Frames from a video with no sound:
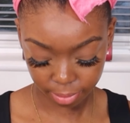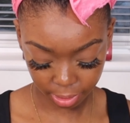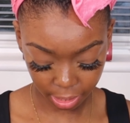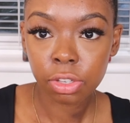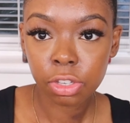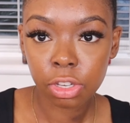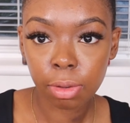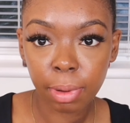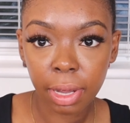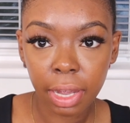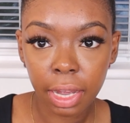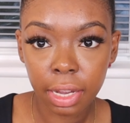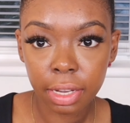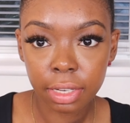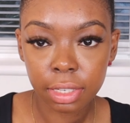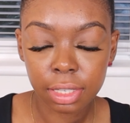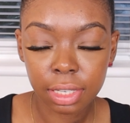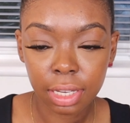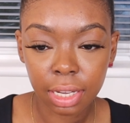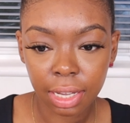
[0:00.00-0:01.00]
So my hair
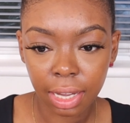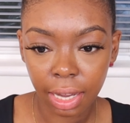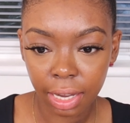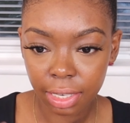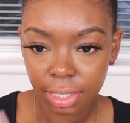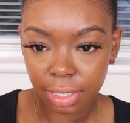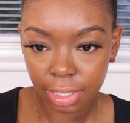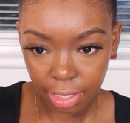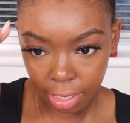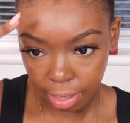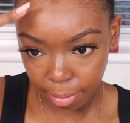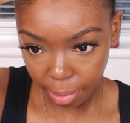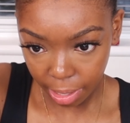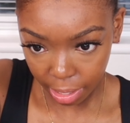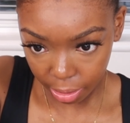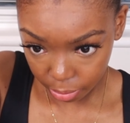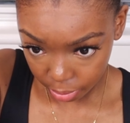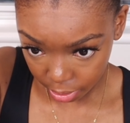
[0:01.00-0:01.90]
is kind of slicked back.